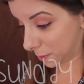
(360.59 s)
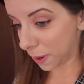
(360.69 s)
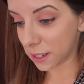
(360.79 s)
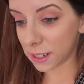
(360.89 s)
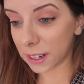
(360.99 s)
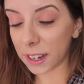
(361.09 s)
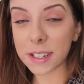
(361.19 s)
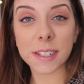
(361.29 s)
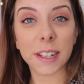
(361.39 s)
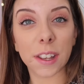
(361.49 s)
basically
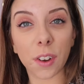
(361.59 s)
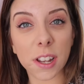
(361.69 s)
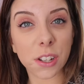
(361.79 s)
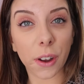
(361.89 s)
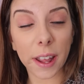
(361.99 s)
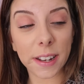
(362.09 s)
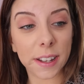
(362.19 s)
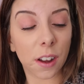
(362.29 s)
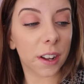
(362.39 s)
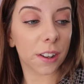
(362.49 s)
sticky rice or
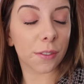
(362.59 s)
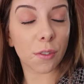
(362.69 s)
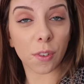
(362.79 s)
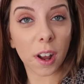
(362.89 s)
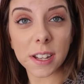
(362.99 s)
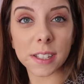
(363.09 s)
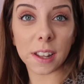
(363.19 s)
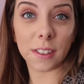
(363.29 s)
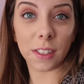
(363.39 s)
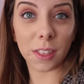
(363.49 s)
any kind of rice
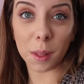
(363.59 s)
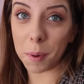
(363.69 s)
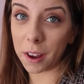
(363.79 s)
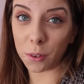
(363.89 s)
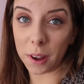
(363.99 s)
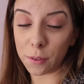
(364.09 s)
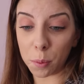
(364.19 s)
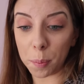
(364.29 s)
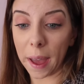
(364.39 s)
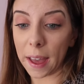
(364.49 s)
other than the
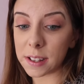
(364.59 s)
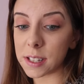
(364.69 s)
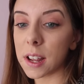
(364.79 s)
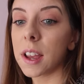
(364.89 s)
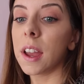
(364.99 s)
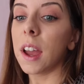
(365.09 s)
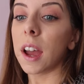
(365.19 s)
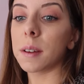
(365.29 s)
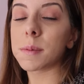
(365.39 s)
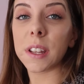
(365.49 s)
microwavable bags.
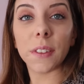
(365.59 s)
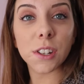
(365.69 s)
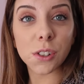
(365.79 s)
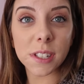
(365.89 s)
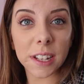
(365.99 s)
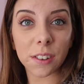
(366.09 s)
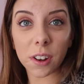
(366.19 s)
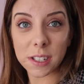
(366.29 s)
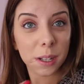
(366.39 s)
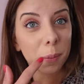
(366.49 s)
So if they do sticky
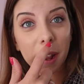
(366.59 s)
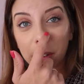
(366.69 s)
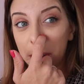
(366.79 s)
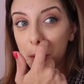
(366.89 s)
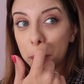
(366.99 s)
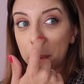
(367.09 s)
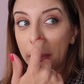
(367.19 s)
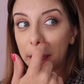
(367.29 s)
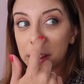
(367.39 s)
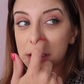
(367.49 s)
rice in a microwavable
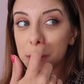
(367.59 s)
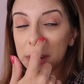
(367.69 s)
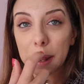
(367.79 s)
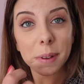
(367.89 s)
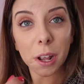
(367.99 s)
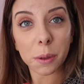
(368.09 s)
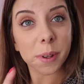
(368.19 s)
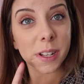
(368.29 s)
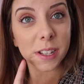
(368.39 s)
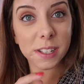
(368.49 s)
bag, can someone let me know?
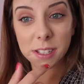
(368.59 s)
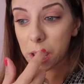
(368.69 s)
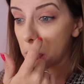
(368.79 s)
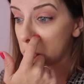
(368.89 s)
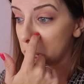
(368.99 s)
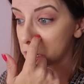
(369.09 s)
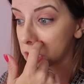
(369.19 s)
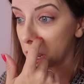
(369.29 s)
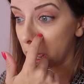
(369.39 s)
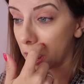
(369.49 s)
Because
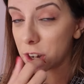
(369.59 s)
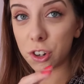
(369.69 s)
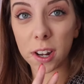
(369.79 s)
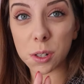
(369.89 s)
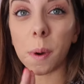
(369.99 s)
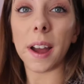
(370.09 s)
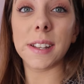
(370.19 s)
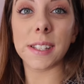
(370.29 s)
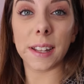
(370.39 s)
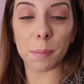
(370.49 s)
last night I tried
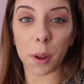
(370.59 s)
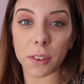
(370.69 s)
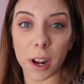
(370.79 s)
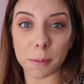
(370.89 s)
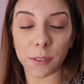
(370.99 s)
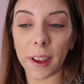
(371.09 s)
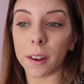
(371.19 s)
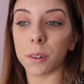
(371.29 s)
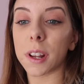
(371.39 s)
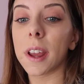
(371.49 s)
twice and both times
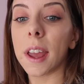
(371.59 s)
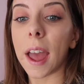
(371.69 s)
failed.